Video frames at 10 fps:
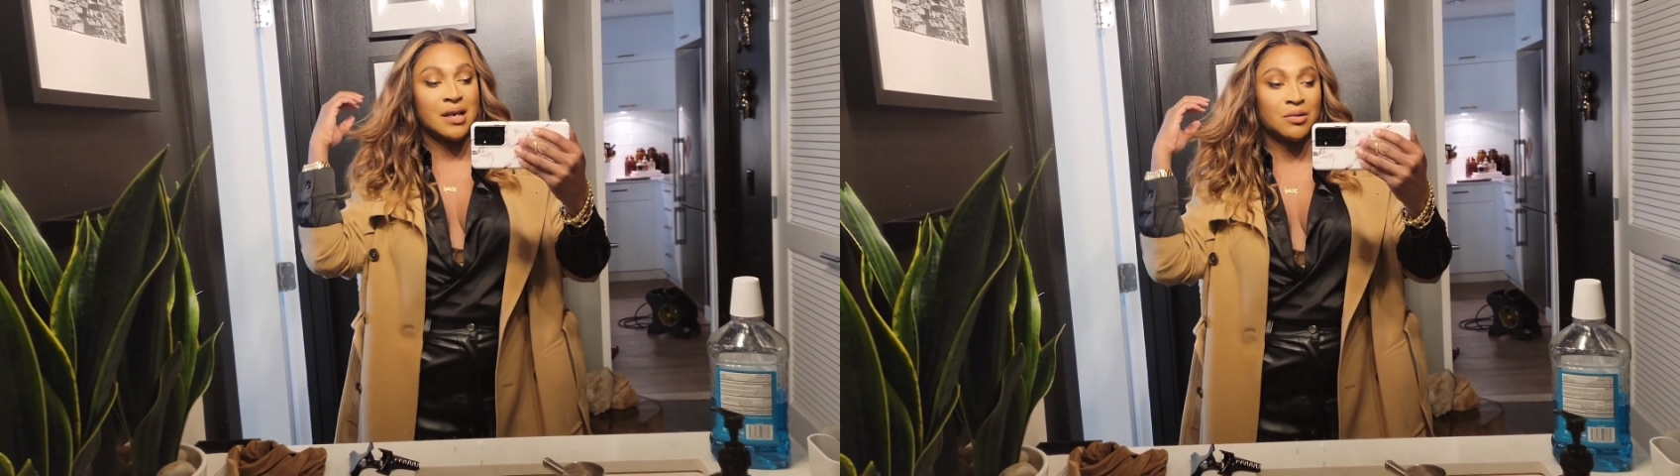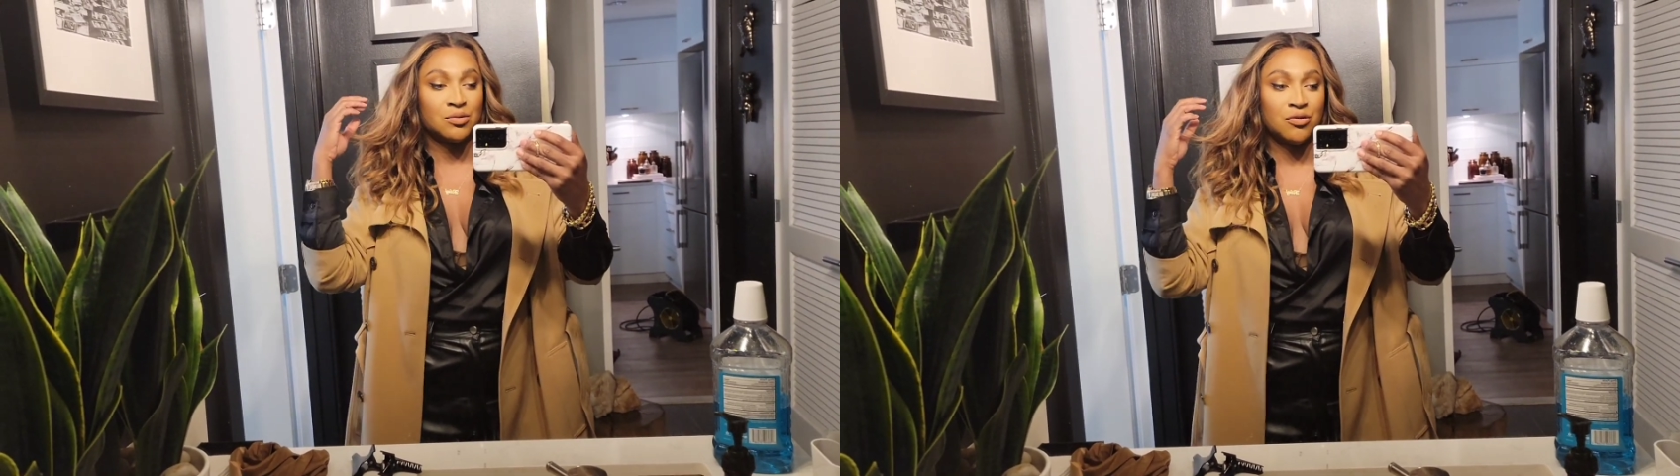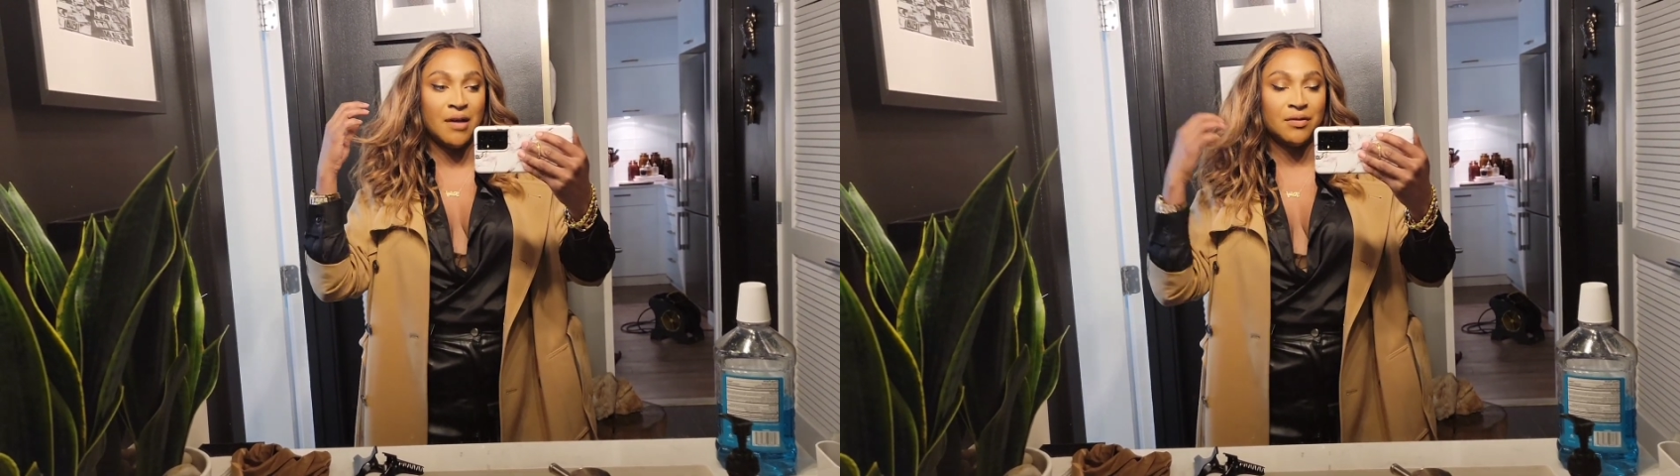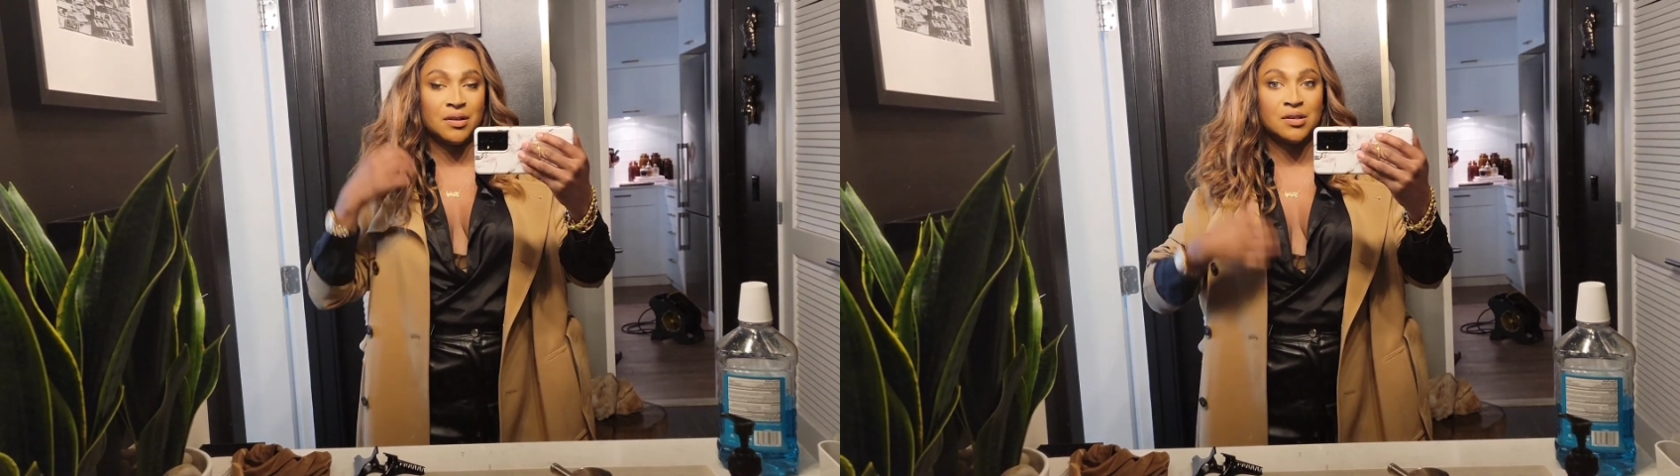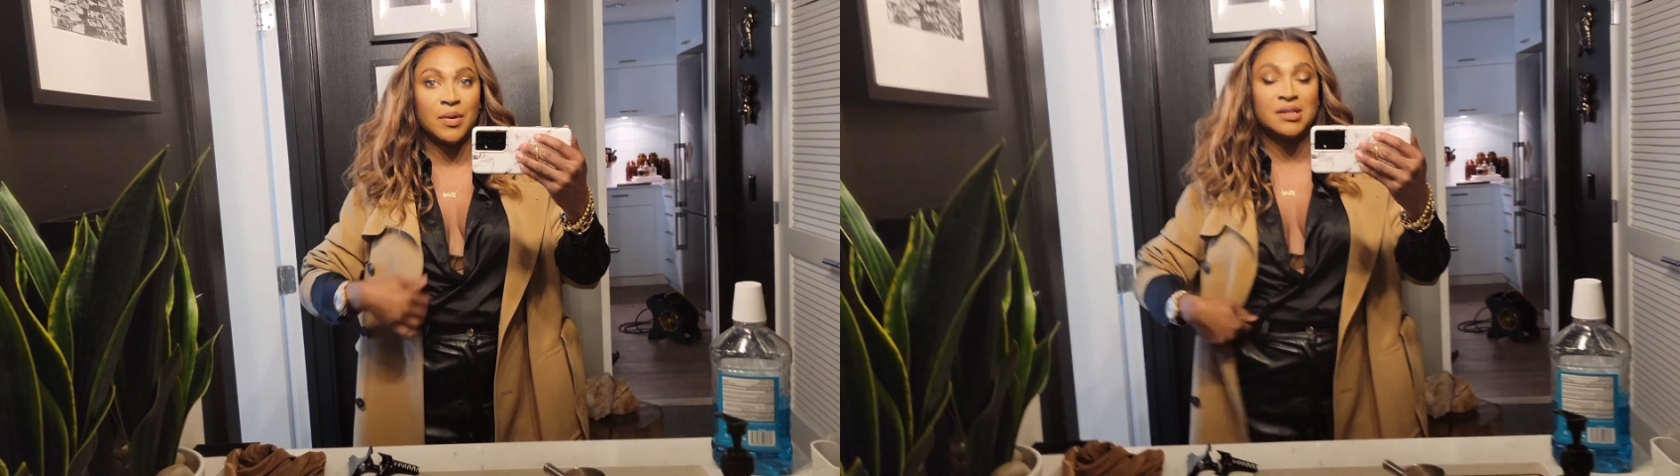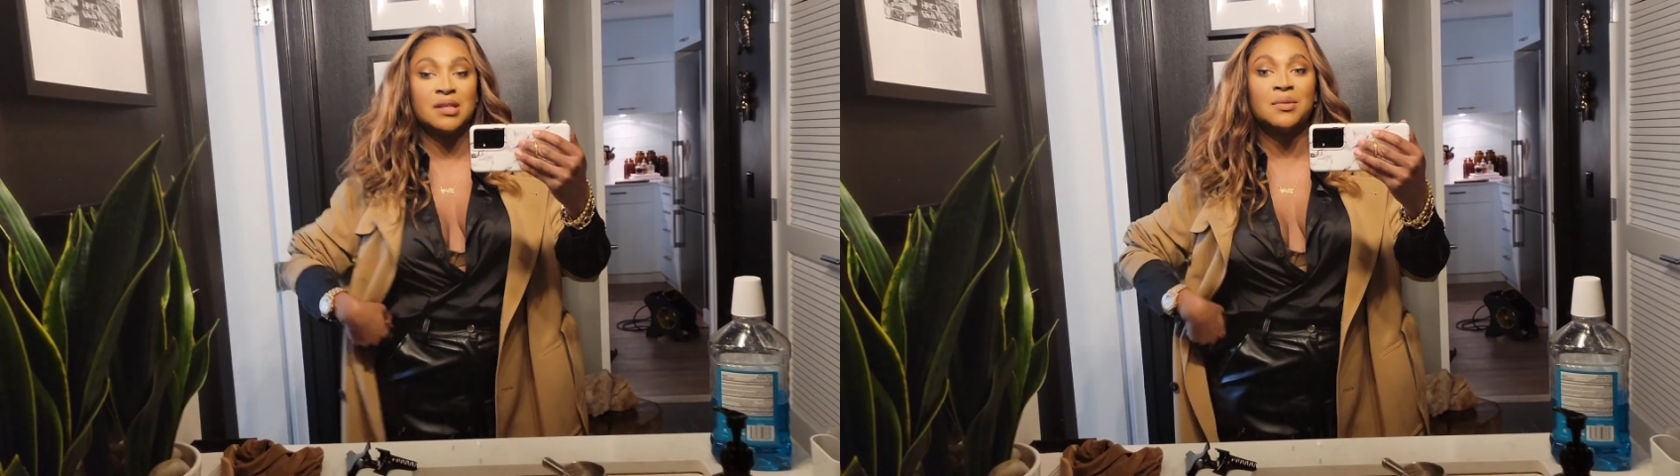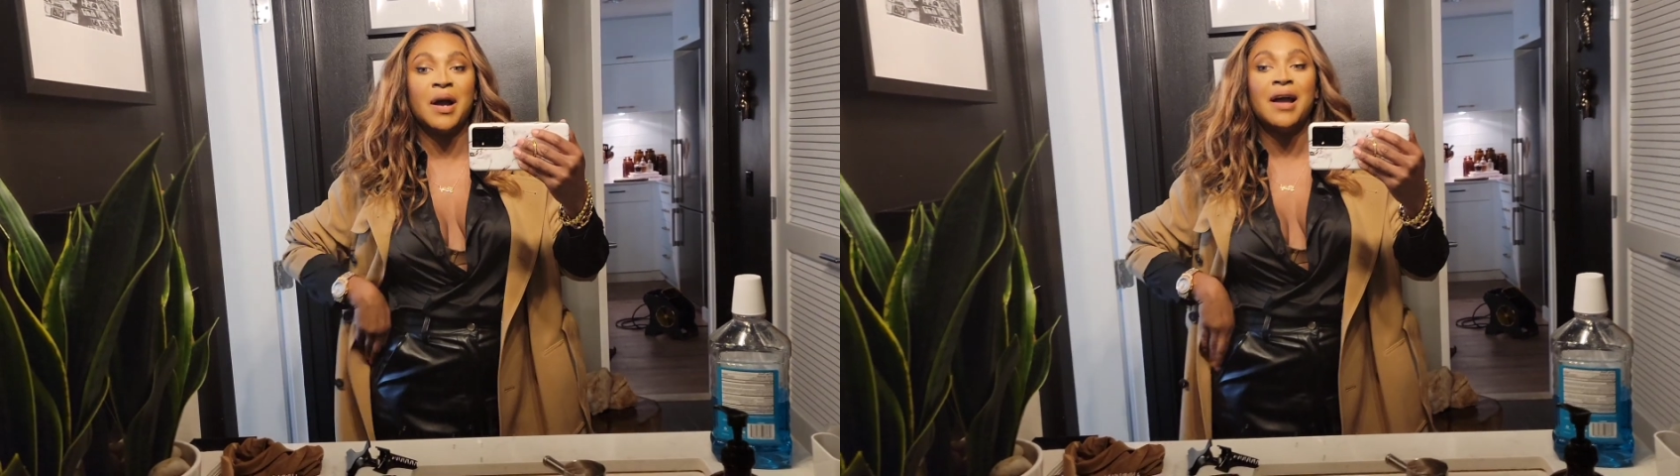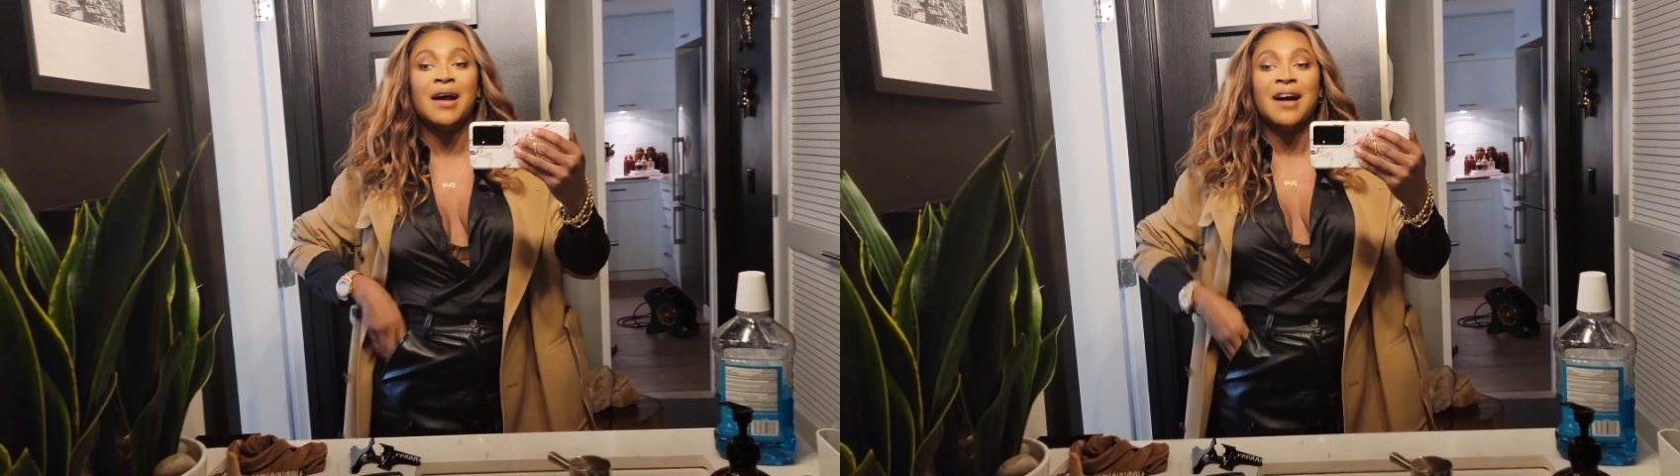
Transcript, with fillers: I don't travel in sweats anyway.